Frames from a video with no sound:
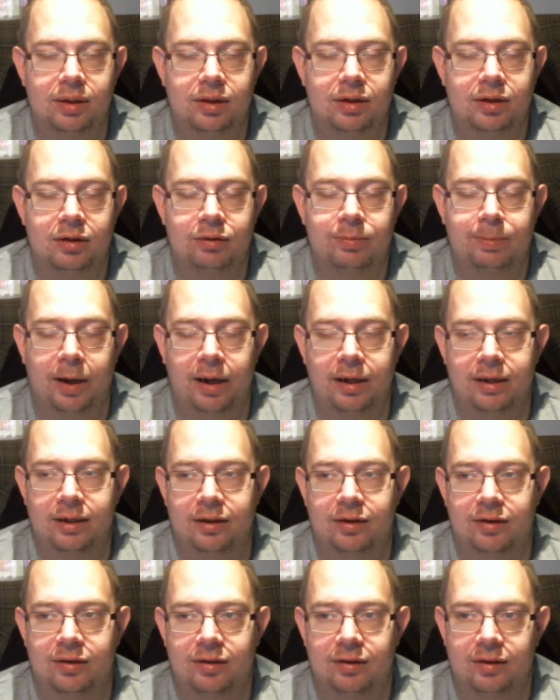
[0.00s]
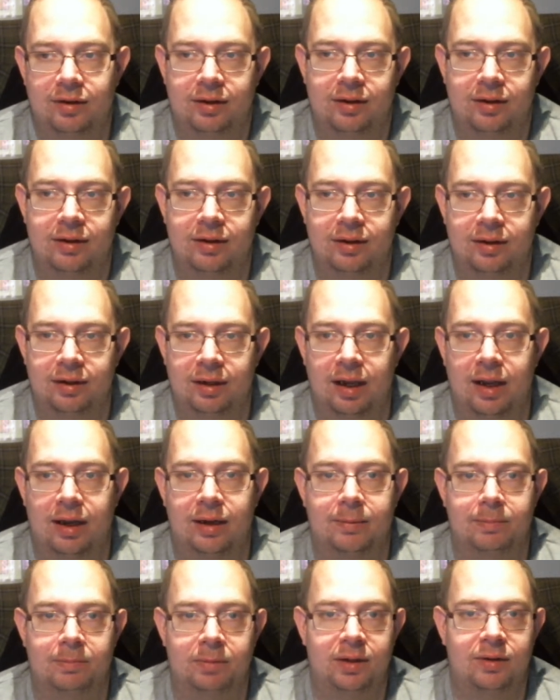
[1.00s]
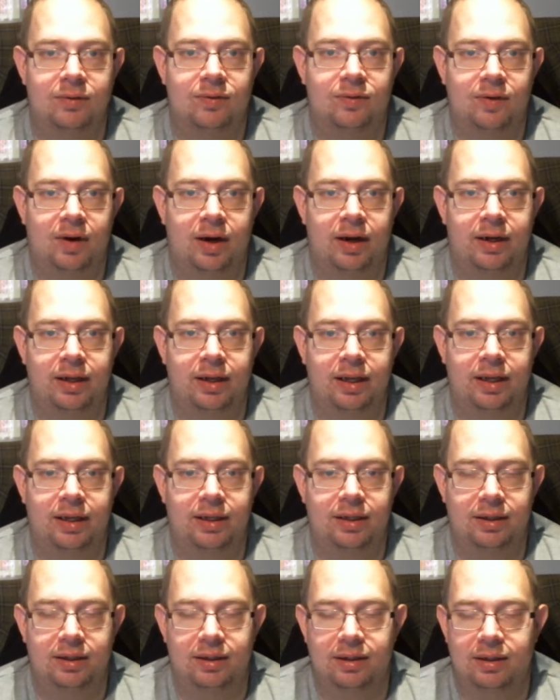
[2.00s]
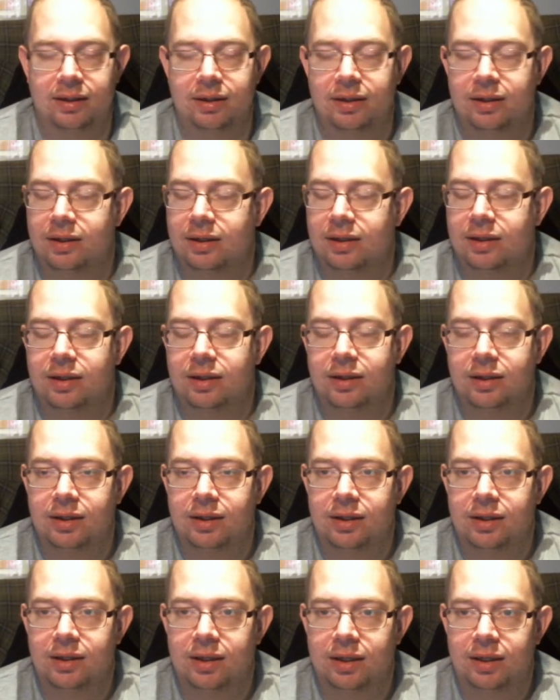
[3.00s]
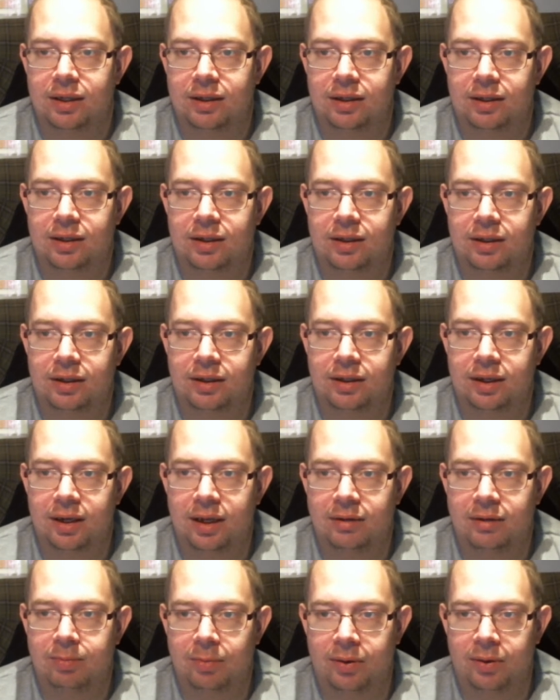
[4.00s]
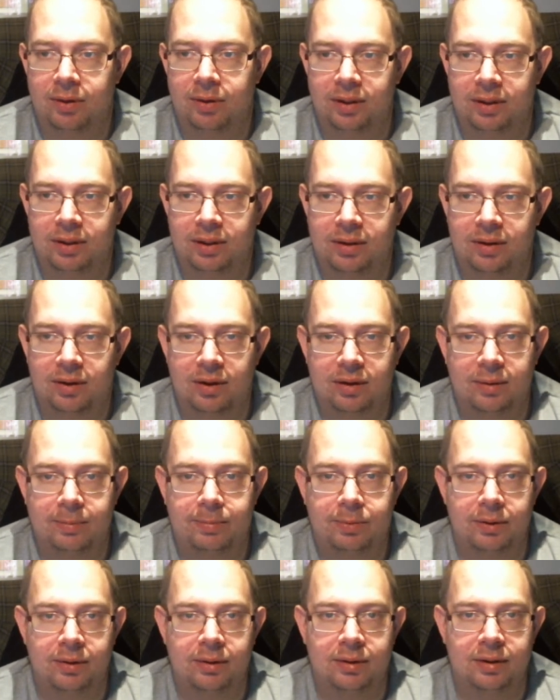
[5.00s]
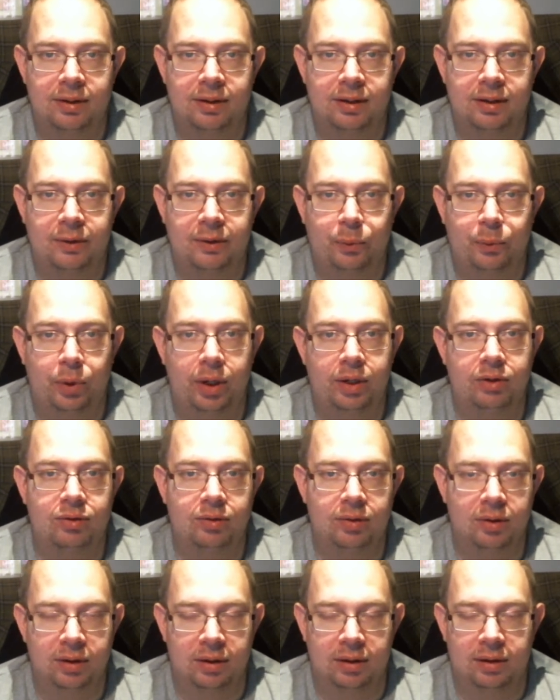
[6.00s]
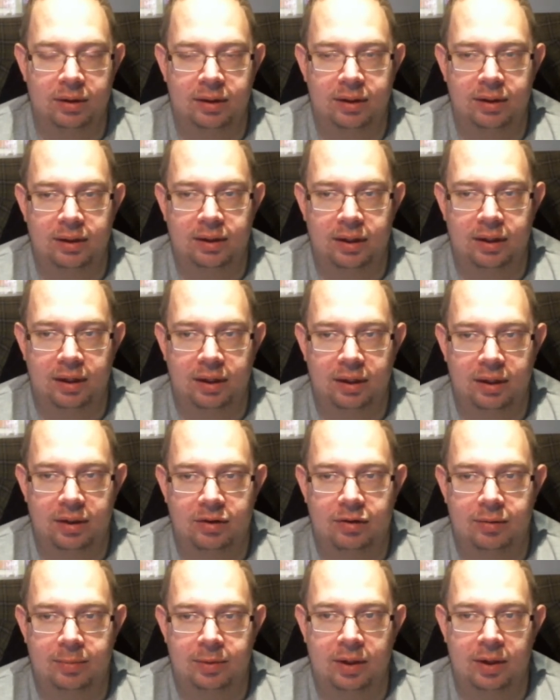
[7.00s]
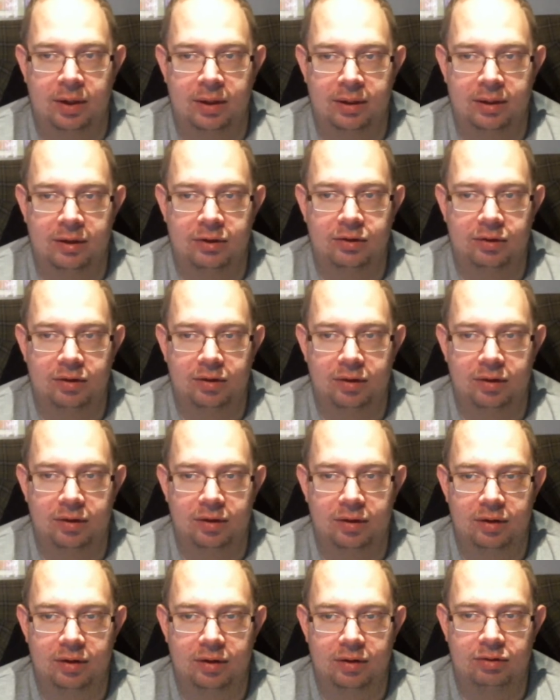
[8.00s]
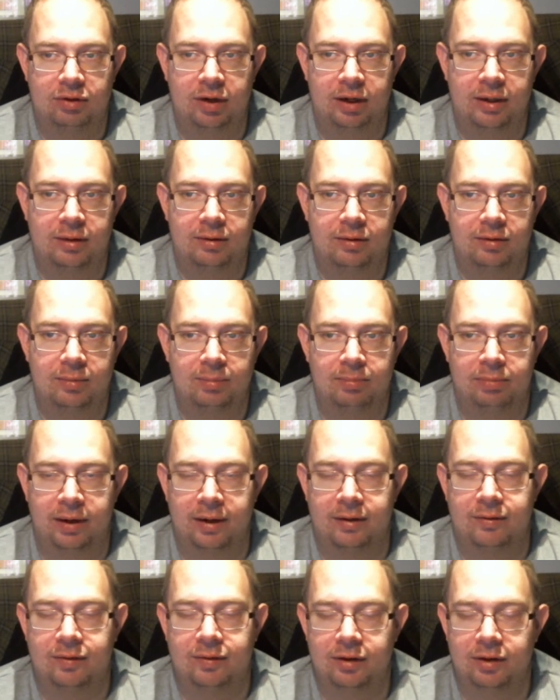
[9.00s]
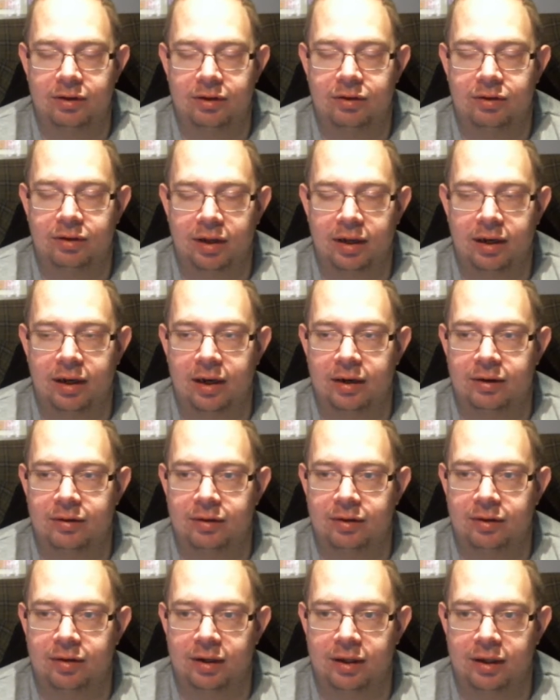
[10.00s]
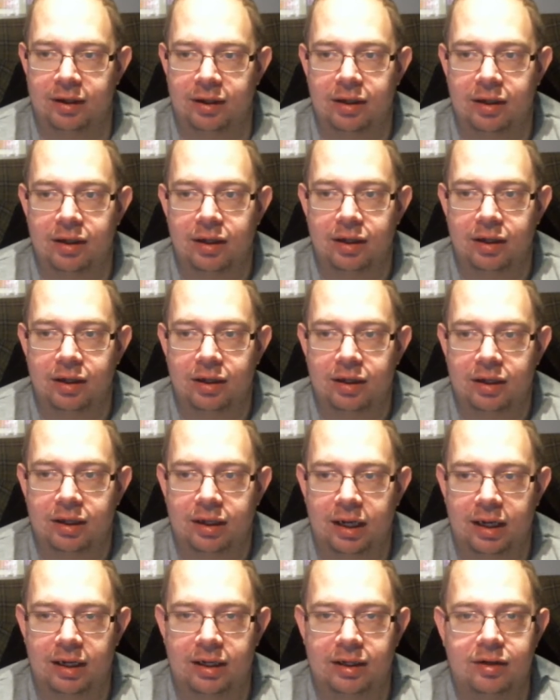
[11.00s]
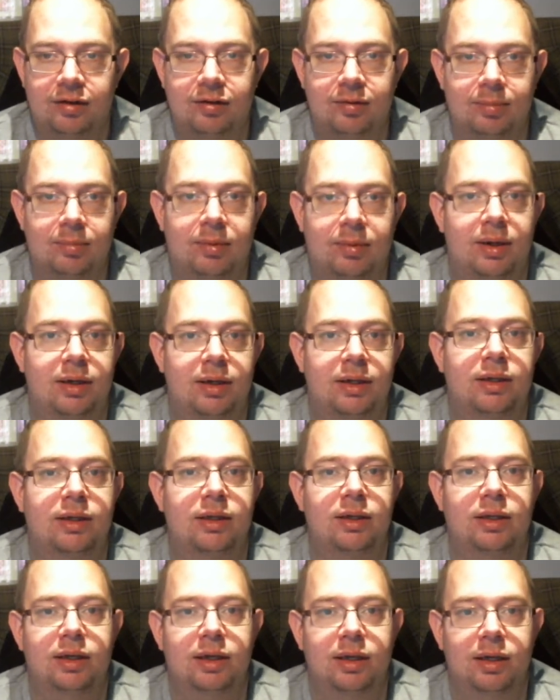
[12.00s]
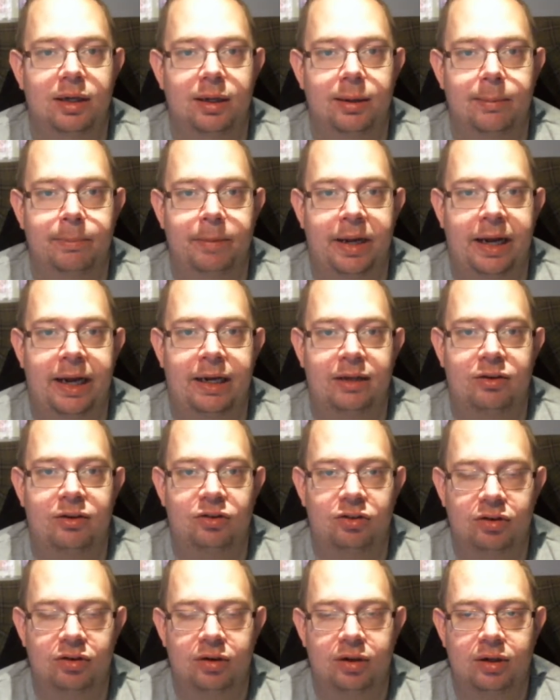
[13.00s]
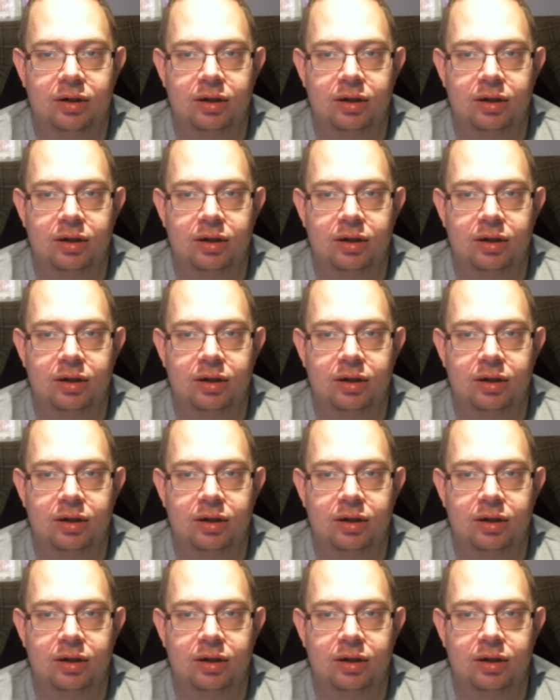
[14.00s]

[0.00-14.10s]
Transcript: despite it, yeah, being Friday. The next morning, got up early, way too early, to be honest, to get breakfast and everything. Get my badge.